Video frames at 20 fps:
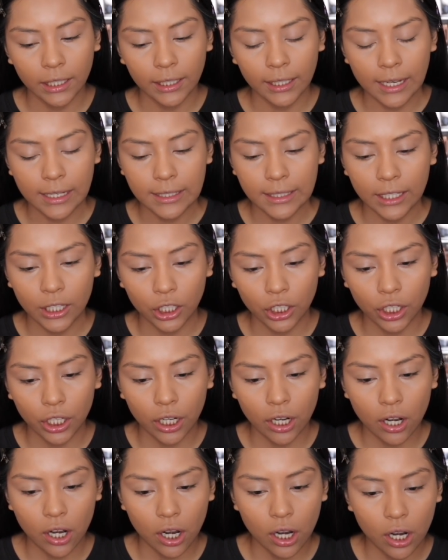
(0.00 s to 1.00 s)

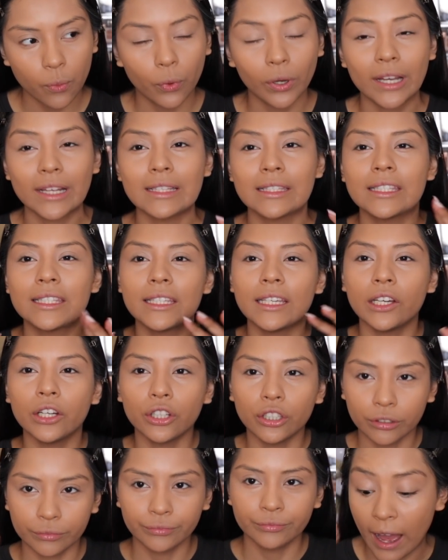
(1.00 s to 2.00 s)
concealer will
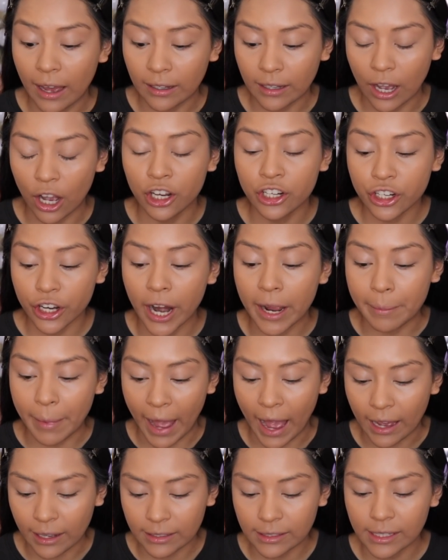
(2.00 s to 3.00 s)
conceal under eye
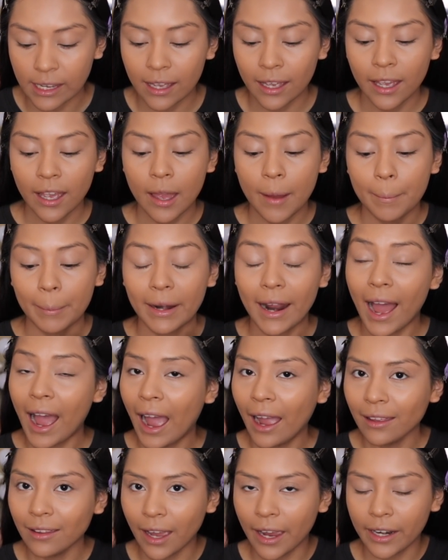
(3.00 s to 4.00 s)
bags, but
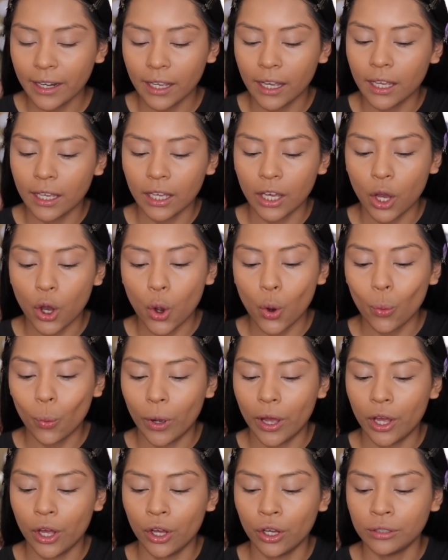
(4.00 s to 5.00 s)
highlighting
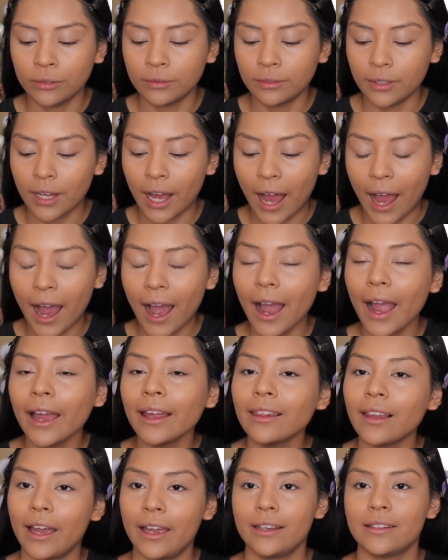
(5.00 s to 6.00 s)
will
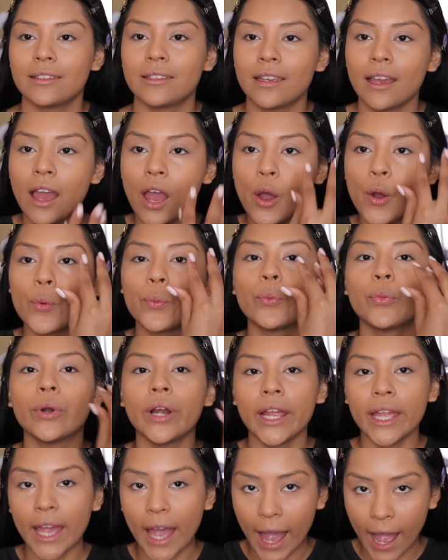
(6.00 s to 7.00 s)
highlight,
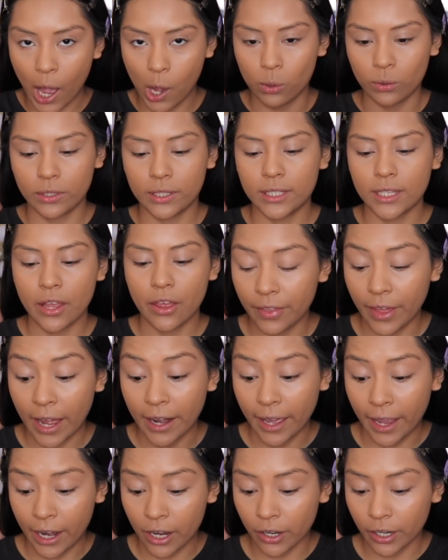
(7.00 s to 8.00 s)
bring out
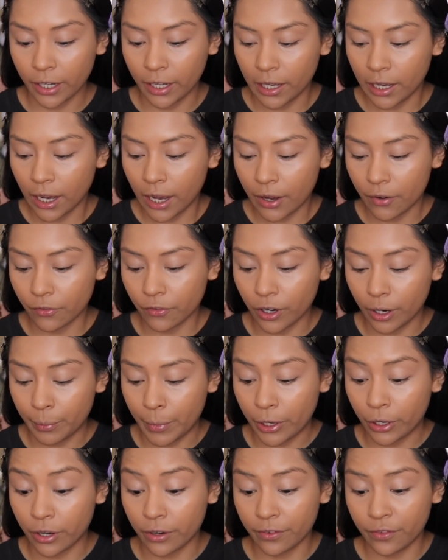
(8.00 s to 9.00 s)
that area from
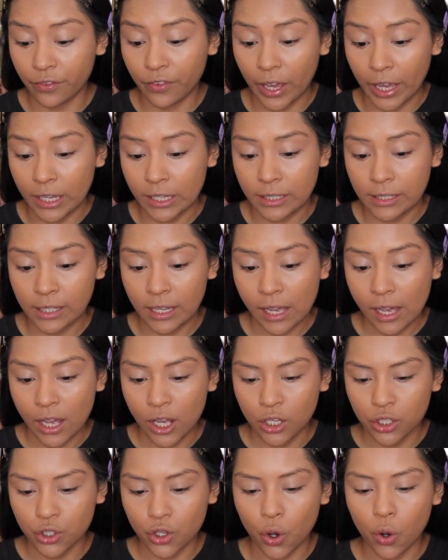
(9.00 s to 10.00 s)
your face.
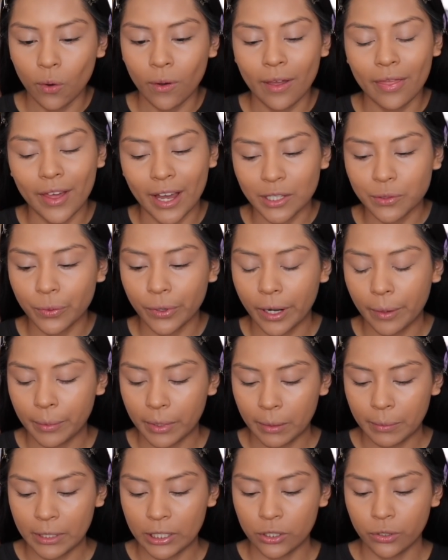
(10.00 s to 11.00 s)
So that's what I'm
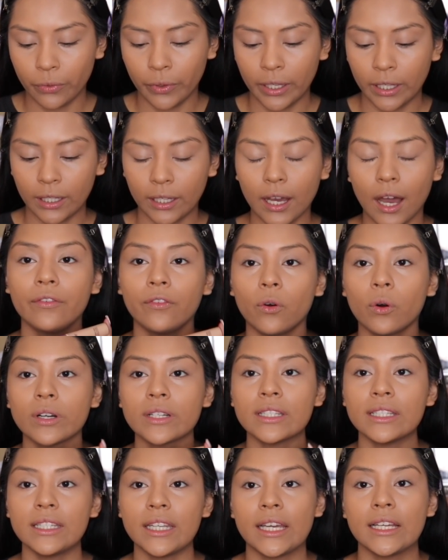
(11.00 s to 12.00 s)
going to be doing. For
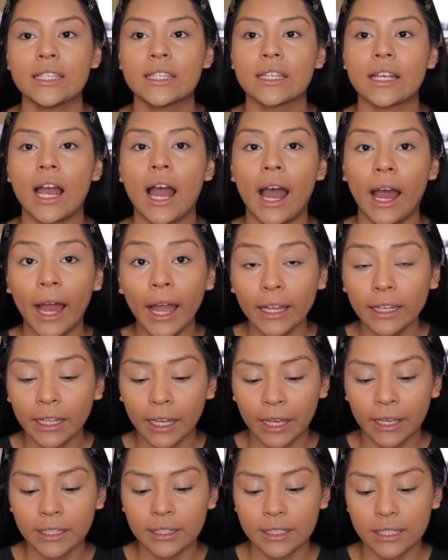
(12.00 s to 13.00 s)
today's
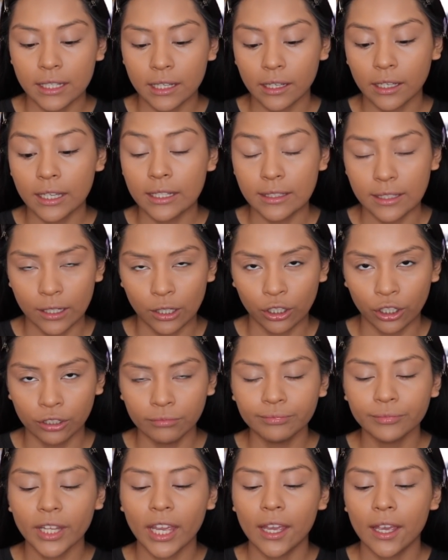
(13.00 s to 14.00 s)
highlight
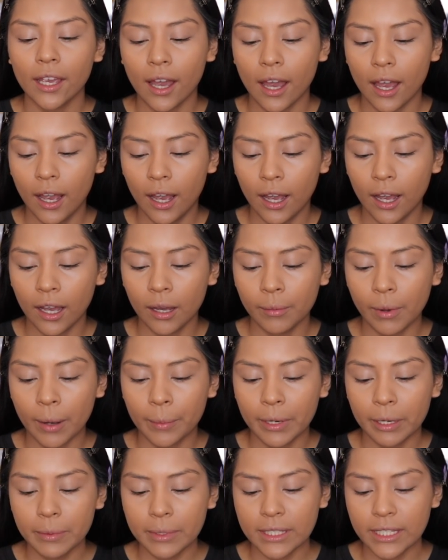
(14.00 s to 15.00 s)
concealer, I'm
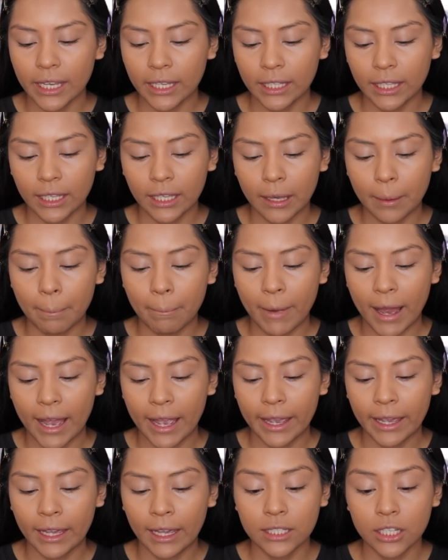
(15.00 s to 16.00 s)
going to be taking
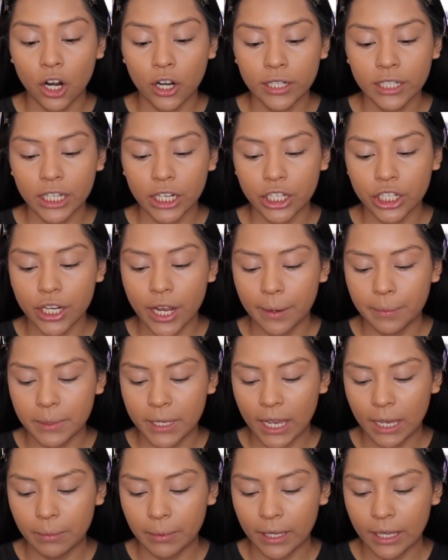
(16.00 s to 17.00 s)
my Tarte Shape
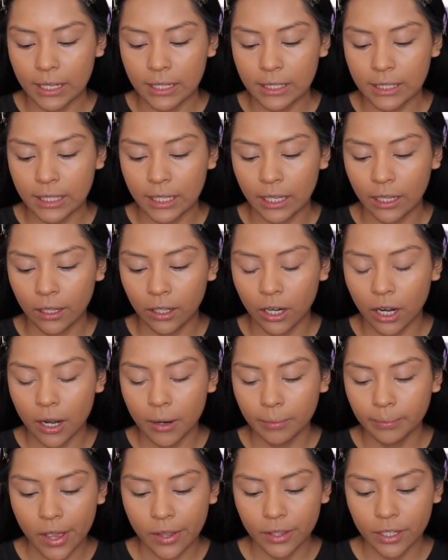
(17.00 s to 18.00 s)
Tape
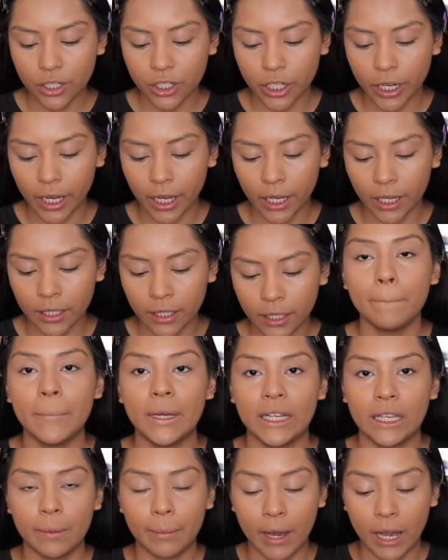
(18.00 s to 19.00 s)
Concealer in the shade
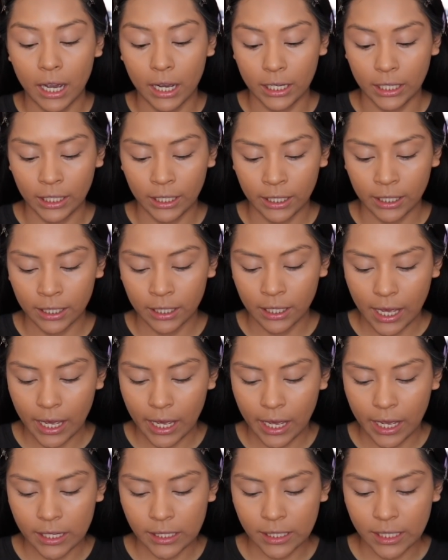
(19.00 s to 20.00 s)
Medium Honey.
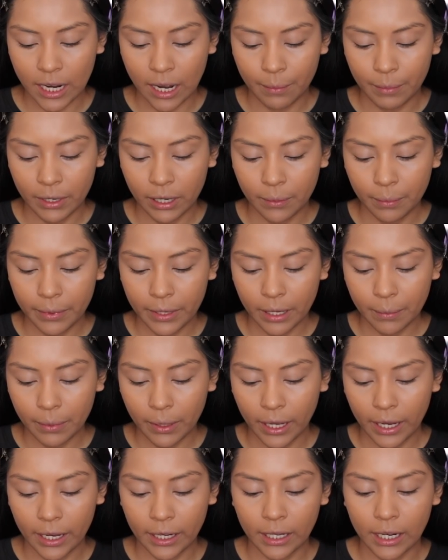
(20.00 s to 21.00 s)
And I'm going to be
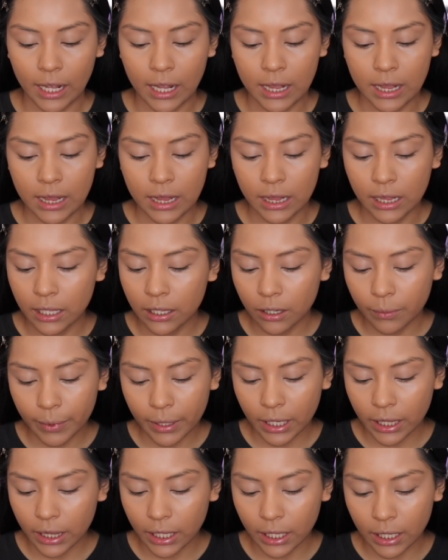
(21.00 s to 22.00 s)
applying a little
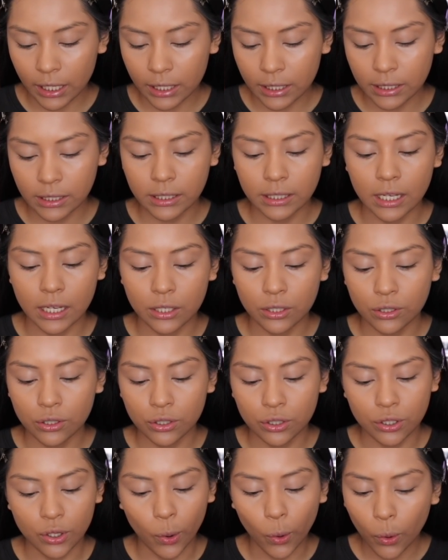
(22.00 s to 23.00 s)
bit of this,
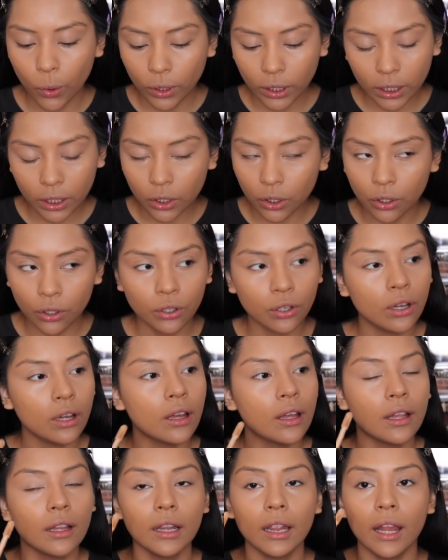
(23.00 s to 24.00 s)
so little,
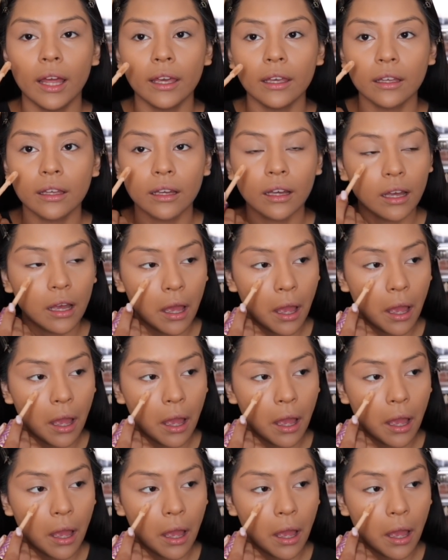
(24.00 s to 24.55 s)
like